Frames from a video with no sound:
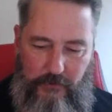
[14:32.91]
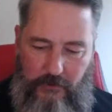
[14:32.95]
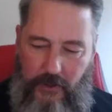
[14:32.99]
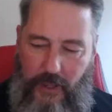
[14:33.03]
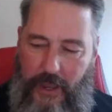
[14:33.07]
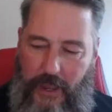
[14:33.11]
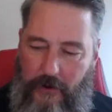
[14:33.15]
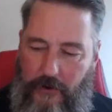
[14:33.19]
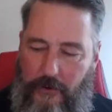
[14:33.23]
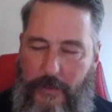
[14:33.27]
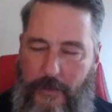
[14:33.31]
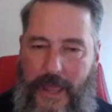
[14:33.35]

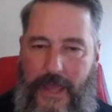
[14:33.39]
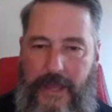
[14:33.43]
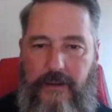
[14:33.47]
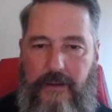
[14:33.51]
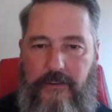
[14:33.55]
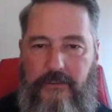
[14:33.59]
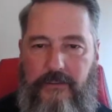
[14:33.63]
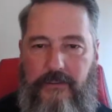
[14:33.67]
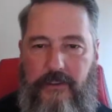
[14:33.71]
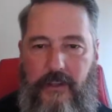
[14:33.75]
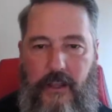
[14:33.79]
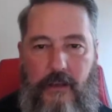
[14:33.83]

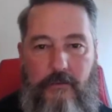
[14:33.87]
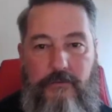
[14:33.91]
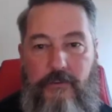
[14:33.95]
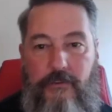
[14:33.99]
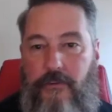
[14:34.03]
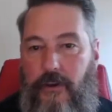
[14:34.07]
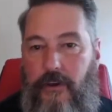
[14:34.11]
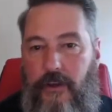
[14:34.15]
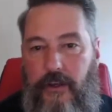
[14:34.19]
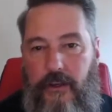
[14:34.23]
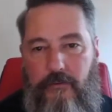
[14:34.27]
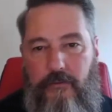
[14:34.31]
aromatics.
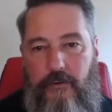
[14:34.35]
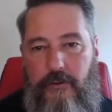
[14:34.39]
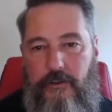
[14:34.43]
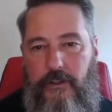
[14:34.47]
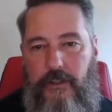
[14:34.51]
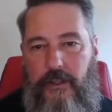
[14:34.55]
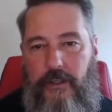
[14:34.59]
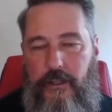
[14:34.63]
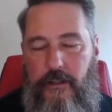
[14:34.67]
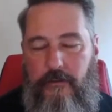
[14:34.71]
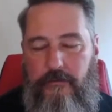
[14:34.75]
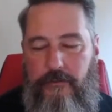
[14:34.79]

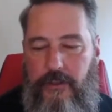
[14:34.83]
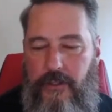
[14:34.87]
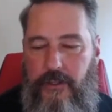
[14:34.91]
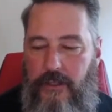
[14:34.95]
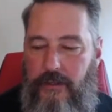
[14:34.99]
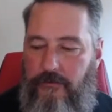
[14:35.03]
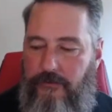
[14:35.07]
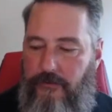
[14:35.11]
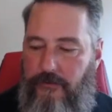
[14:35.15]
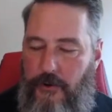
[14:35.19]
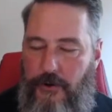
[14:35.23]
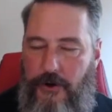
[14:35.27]
I love the
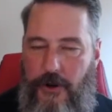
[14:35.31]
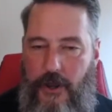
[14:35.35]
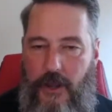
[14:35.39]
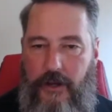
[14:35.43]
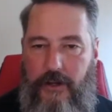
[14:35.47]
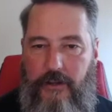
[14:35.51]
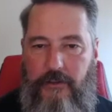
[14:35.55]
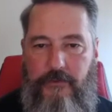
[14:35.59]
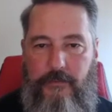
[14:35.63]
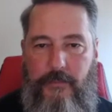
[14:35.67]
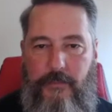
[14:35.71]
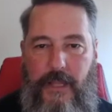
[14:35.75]
Four
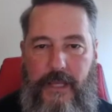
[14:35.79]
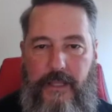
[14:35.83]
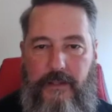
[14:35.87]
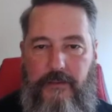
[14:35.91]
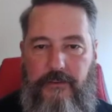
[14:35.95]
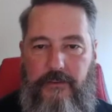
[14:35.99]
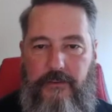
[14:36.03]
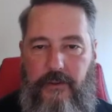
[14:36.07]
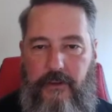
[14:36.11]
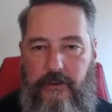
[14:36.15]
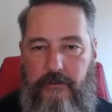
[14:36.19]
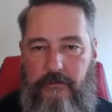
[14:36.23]
Noggins
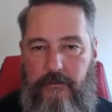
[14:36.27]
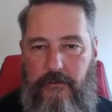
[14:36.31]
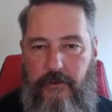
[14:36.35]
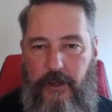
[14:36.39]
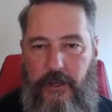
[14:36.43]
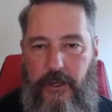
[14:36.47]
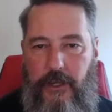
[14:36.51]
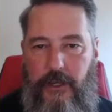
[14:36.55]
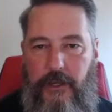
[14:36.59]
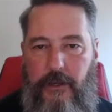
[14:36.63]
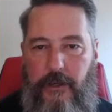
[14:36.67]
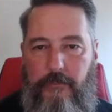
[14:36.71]
blends of
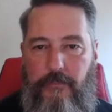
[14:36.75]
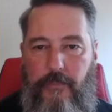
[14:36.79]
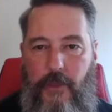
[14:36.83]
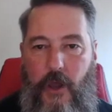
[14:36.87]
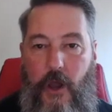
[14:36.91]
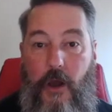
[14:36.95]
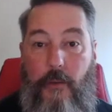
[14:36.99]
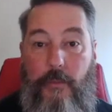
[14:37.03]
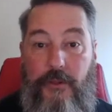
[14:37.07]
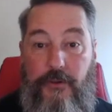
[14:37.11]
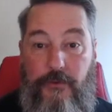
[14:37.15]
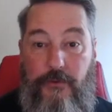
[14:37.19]

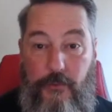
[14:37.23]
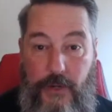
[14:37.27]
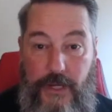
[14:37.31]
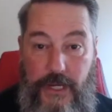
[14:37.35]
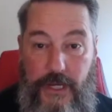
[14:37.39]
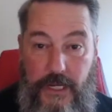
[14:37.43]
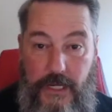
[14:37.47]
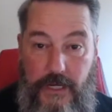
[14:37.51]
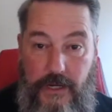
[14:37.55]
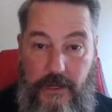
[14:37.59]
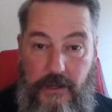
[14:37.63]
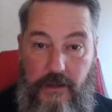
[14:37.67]
Hobbit's
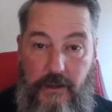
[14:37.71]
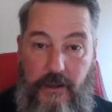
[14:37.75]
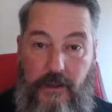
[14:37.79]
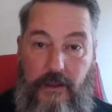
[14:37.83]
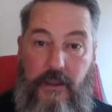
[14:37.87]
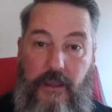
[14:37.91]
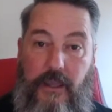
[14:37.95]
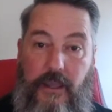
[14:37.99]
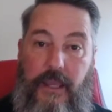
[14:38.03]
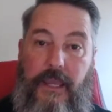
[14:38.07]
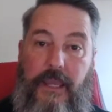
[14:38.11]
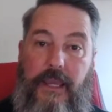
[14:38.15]
Weed
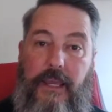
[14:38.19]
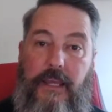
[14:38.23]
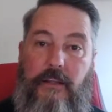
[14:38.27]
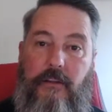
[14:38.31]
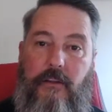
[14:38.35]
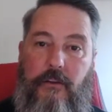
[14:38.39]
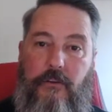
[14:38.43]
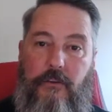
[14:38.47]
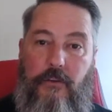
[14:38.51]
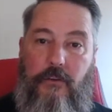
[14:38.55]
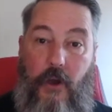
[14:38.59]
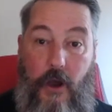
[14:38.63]

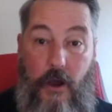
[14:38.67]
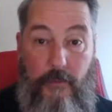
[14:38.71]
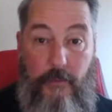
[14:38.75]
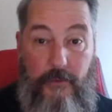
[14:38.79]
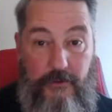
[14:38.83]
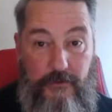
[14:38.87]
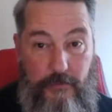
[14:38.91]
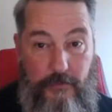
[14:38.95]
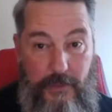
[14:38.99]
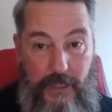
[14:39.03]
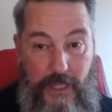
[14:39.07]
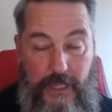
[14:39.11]
and
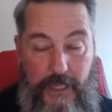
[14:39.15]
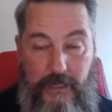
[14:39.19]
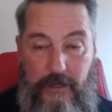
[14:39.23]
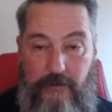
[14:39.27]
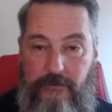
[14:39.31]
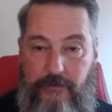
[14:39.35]
Thomas blend.